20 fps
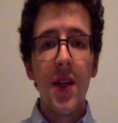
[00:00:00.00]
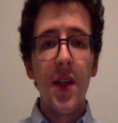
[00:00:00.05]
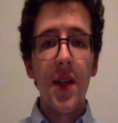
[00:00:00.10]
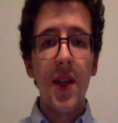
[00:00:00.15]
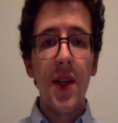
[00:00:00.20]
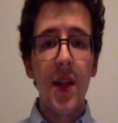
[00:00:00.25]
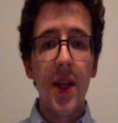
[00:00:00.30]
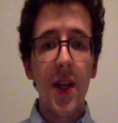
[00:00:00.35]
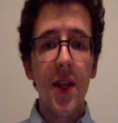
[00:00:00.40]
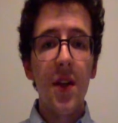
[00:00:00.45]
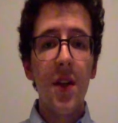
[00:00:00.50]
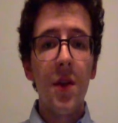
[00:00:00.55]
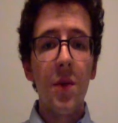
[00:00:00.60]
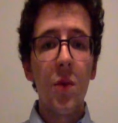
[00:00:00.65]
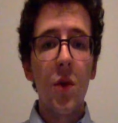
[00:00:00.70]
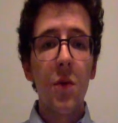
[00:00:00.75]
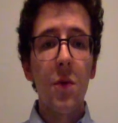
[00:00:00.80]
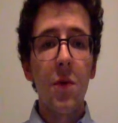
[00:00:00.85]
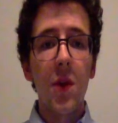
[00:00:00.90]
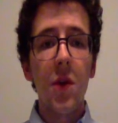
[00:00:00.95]
And that number
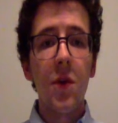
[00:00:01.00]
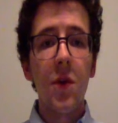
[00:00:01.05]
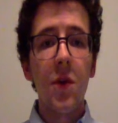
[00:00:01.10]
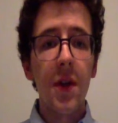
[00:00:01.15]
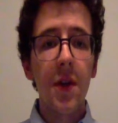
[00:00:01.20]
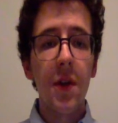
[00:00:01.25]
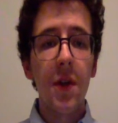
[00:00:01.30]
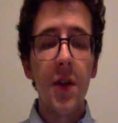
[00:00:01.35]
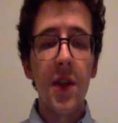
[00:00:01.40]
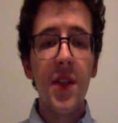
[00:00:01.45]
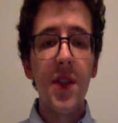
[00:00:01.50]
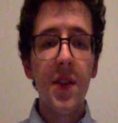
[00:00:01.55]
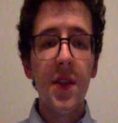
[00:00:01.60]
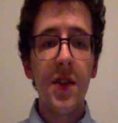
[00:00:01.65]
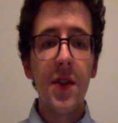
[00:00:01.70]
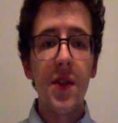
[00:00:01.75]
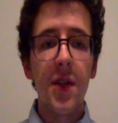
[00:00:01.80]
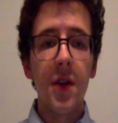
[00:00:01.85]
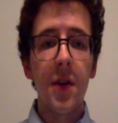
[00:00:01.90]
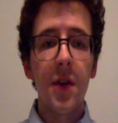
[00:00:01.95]
will only increase as
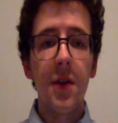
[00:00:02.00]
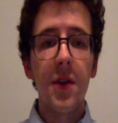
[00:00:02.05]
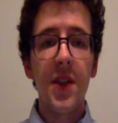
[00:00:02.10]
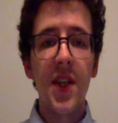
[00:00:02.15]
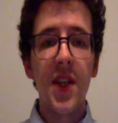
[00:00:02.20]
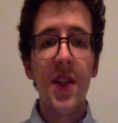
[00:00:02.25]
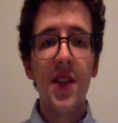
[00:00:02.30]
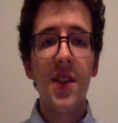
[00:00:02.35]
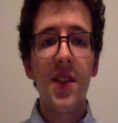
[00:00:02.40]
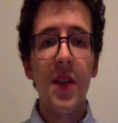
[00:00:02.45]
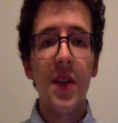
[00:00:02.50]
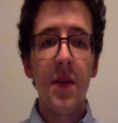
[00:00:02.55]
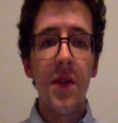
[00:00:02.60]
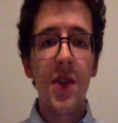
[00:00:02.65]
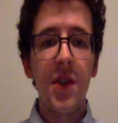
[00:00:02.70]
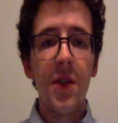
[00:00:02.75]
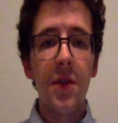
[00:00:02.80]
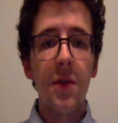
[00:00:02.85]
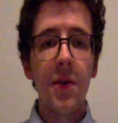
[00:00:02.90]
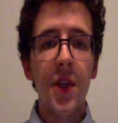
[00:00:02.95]
younger tech-savvy
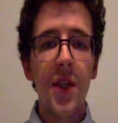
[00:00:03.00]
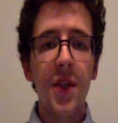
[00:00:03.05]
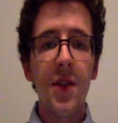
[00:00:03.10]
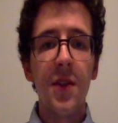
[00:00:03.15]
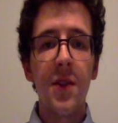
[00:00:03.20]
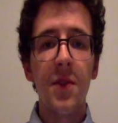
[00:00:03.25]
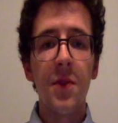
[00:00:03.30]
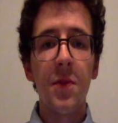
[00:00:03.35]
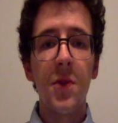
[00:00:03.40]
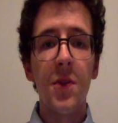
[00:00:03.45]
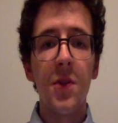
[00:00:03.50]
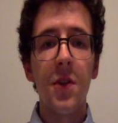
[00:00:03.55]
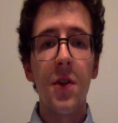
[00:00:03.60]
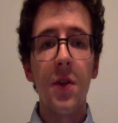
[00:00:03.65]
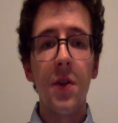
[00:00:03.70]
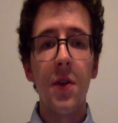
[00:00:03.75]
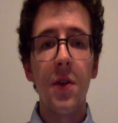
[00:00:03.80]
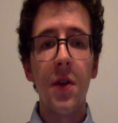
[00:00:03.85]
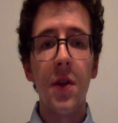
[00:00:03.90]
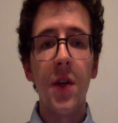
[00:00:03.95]
generations
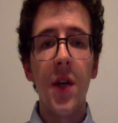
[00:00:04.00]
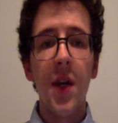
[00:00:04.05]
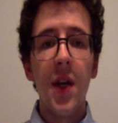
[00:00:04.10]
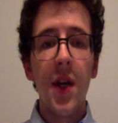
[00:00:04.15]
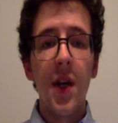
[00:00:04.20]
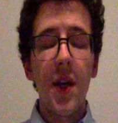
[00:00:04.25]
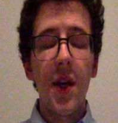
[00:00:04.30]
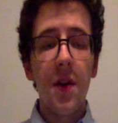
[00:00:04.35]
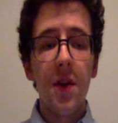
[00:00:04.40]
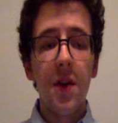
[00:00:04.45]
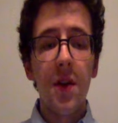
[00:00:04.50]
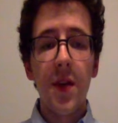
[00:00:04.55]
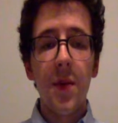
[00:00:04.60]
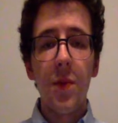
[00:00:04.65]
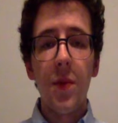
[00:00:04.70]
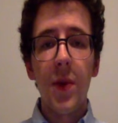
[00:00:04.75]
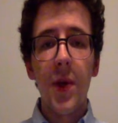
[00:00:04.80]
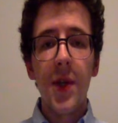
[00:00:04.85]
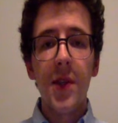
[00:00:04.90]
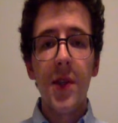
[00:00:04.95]
mature, and online
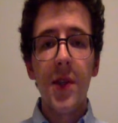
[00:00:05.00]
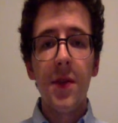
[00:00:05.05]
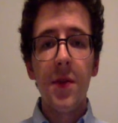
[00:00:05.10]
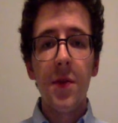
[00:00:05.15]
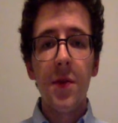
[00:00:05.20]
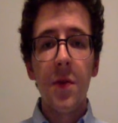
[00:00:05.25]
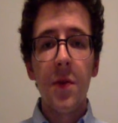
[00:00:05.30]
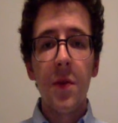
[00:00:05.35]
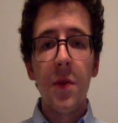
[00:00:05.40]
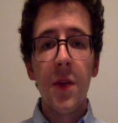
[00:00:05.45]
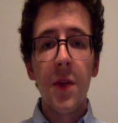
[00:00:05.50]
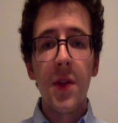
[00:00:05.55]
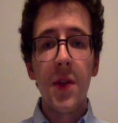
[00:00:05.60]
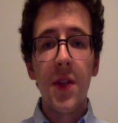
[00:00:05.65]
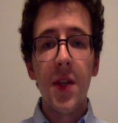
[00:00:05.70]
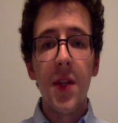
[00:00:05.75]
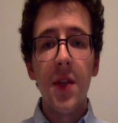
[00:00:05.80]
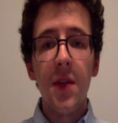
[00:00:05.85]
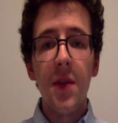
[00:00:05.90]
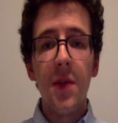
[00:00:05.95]
presence will
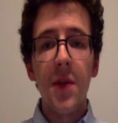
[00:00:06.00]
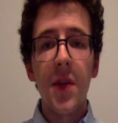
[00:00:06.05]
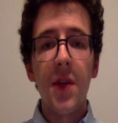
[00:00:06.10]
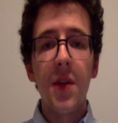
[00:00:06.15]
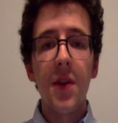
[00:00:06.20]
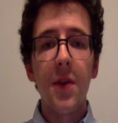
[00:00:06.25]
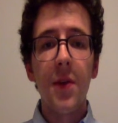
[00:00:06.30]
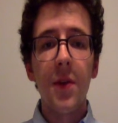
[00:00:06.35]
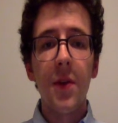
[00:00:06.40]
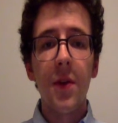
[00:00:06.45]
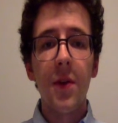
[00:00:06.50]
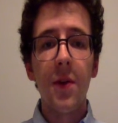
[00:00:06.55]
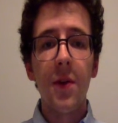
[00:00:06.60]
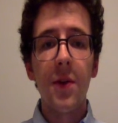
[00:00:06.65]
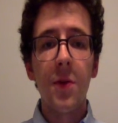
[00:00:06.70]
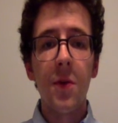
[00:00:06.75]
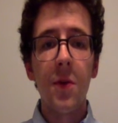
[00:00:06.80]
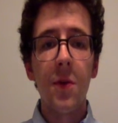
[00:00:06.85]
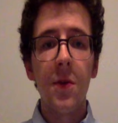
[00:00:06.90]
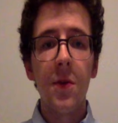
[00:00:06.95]
continue to make up a large
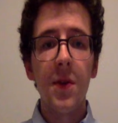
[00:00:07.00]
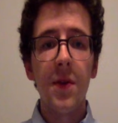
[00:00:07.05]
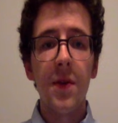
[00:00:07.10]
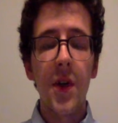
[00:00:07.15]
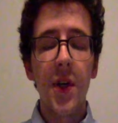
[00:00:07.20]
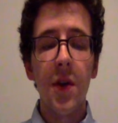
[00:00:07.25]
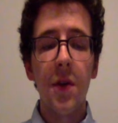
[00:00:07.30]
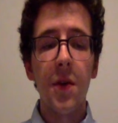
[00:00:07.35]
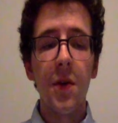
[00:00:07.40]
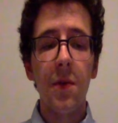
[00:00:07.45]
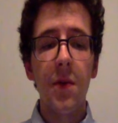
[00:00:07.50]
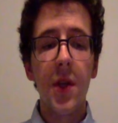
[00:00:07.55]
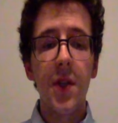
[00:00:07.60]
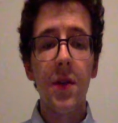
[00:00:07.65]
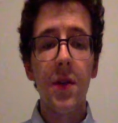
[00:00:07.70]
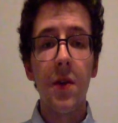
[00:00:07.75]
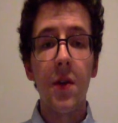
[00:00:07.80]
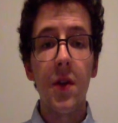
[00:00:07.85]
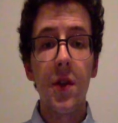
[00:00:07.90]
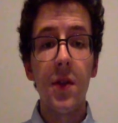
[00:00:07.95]
portion of how your
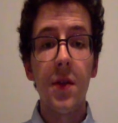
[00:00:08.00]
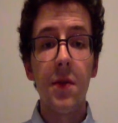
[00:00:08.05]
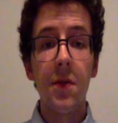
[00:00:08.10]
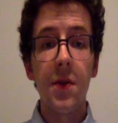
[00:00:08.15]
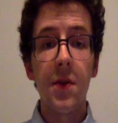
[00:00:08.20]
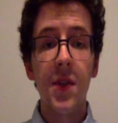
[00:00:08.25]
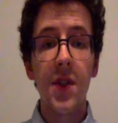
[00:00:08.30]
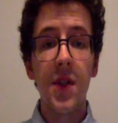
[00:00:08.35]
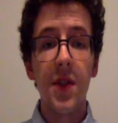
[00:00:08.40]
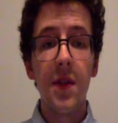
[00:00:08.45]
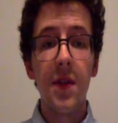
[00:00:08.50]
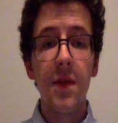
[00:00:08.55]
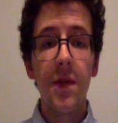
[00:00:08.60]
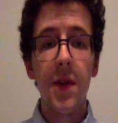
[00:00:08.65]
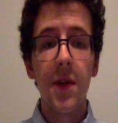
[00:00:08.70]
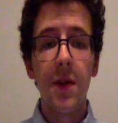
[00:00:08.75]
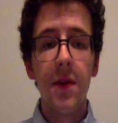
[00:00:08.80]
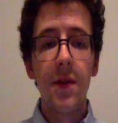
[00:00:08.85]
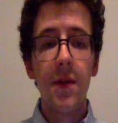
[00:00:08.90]
restaurant is received.